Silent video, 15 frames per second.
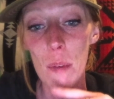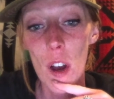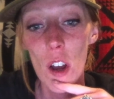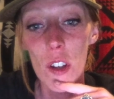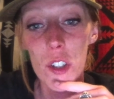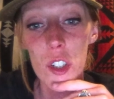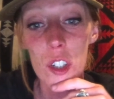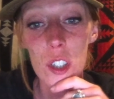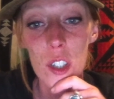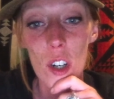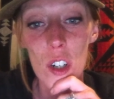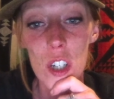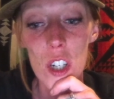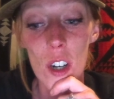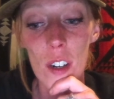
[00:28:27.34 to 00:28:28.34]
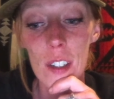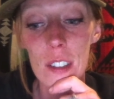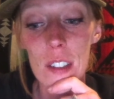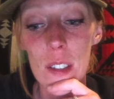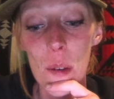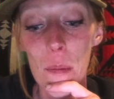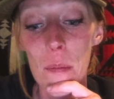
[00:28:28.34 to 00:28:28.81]
I'll start sharing
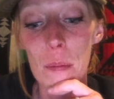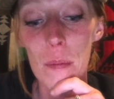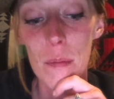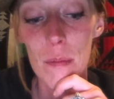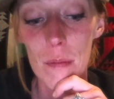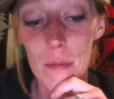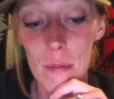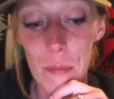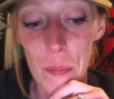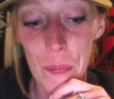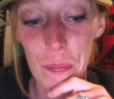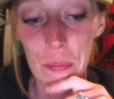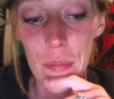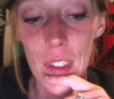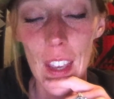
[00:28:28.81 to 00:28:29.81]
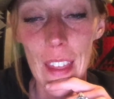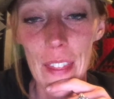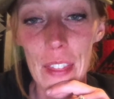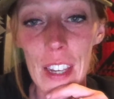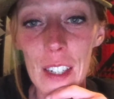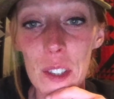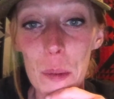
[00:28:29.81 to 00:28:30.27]
some
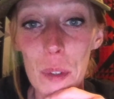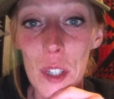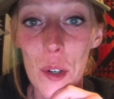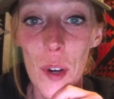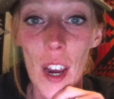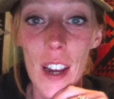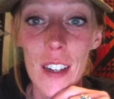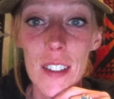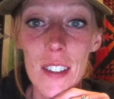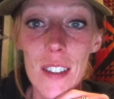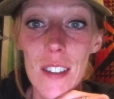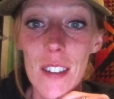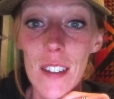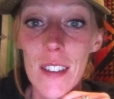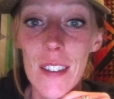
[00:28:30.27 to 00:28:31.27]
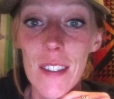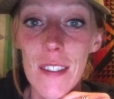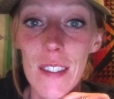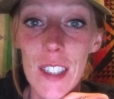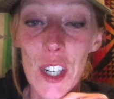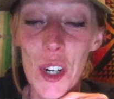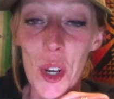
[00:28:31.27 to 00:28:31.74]
things with you guys,
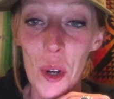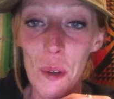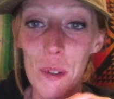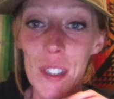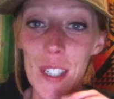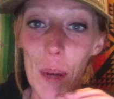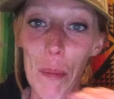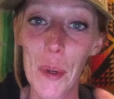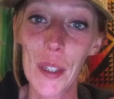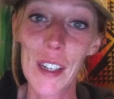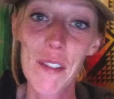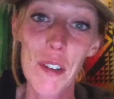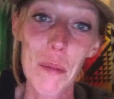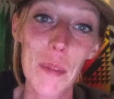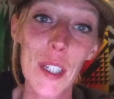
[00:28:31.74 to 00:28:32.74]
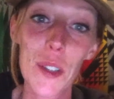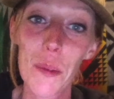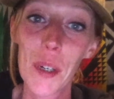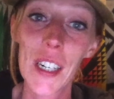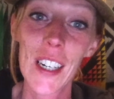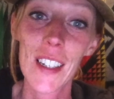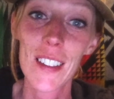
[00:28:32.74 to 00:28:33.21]
you know, separately from these
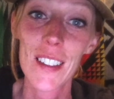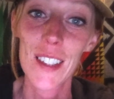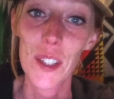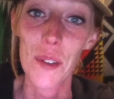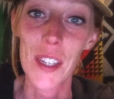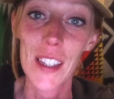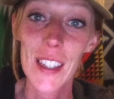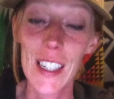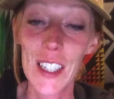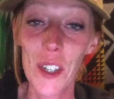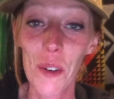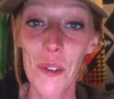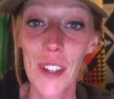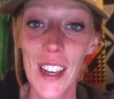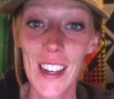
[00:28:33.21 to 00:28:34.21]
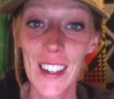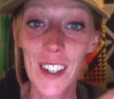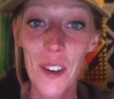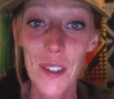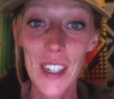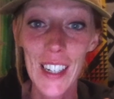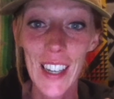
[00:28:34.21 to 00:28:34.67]
readings, so that they don't like
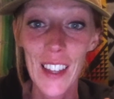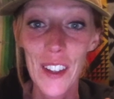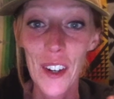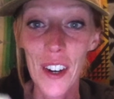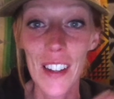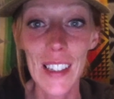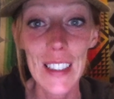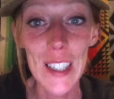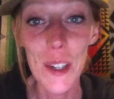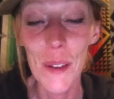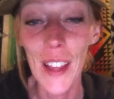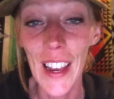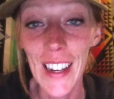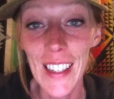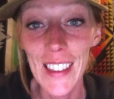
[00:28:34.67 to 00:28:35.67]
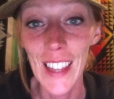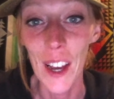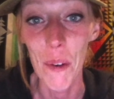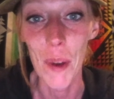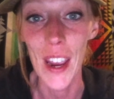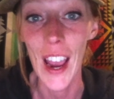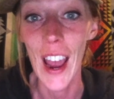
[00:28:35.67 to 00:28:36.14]
go together, unless you like it that
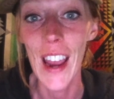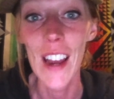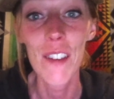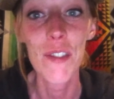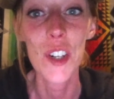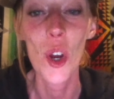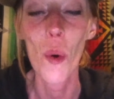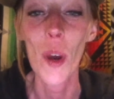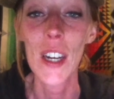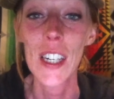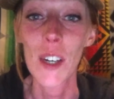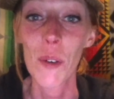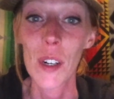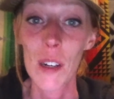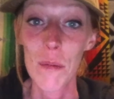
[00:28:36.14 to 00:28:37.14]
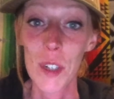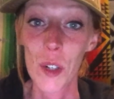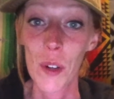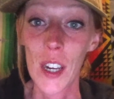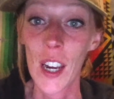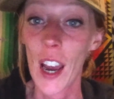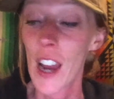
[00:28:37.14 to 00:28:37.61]
way. I have no idea what I'm
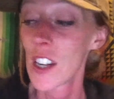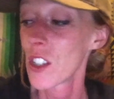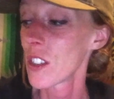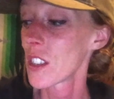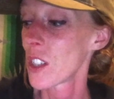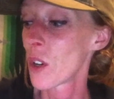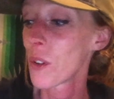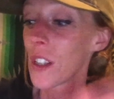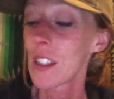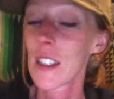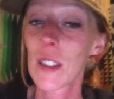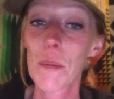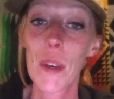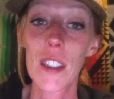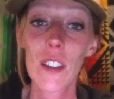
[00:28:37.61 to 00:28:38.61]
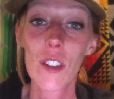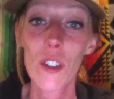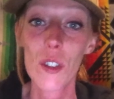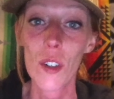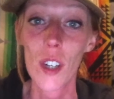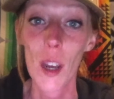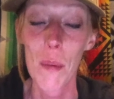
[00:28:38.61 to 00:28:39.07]
doing. I just know that these
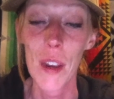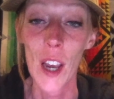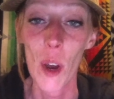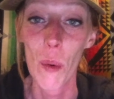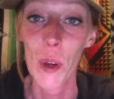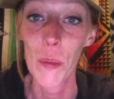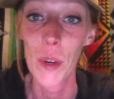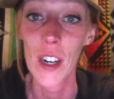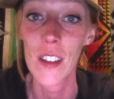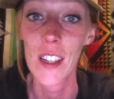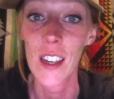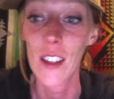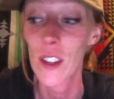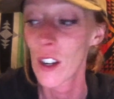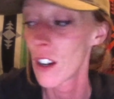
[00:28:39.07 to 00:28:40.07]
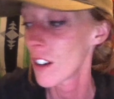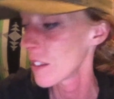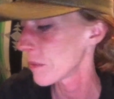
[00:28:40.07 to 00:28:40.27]
messages are coming out one way or the other.